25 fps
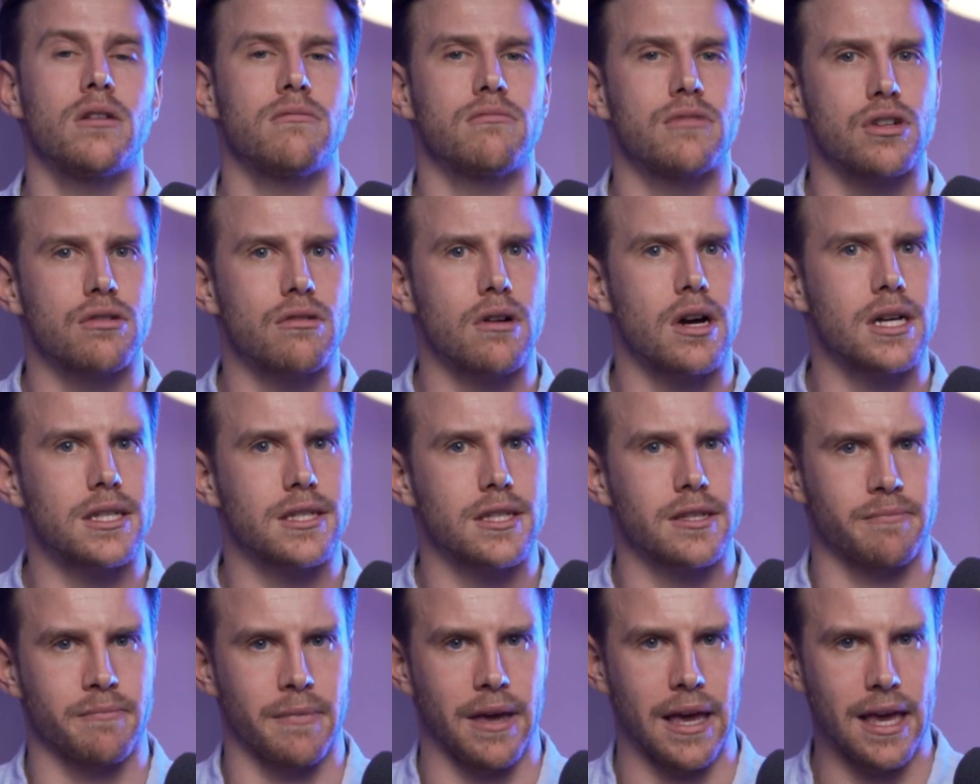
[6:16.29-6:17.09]

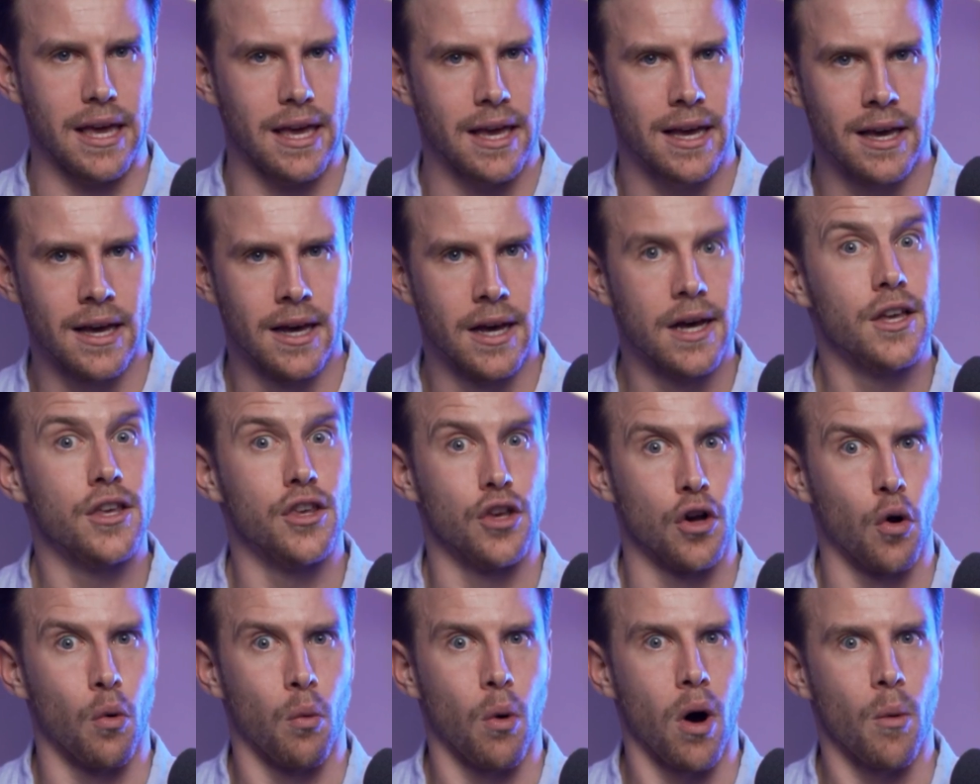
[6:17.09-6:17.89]
trust me,
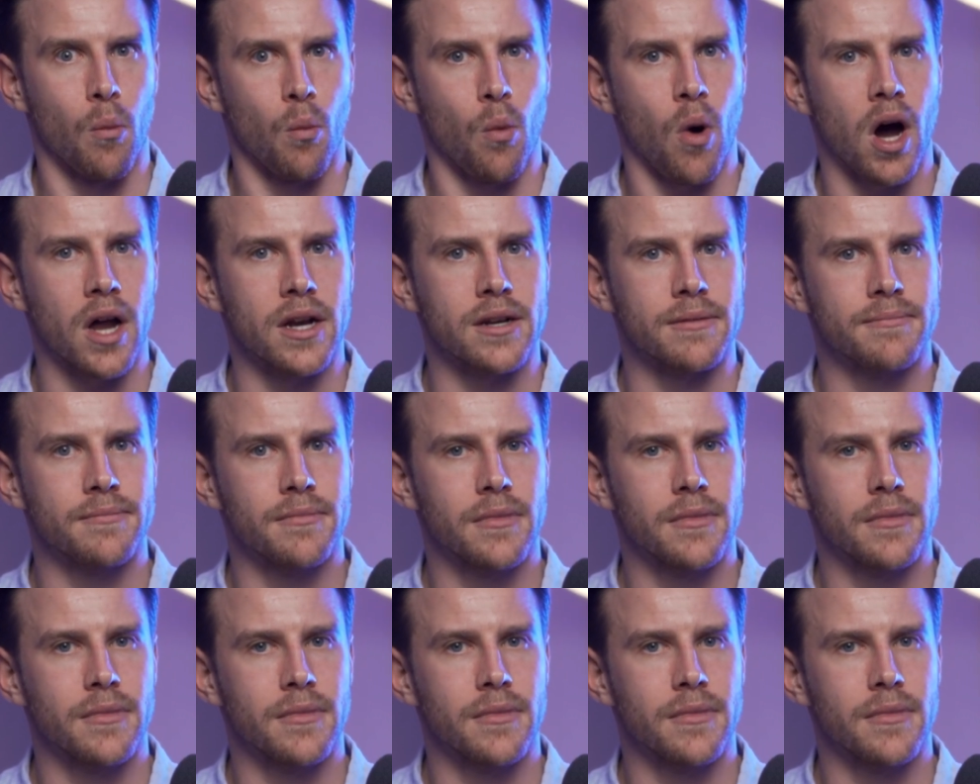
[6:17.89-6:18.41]
you'll want one.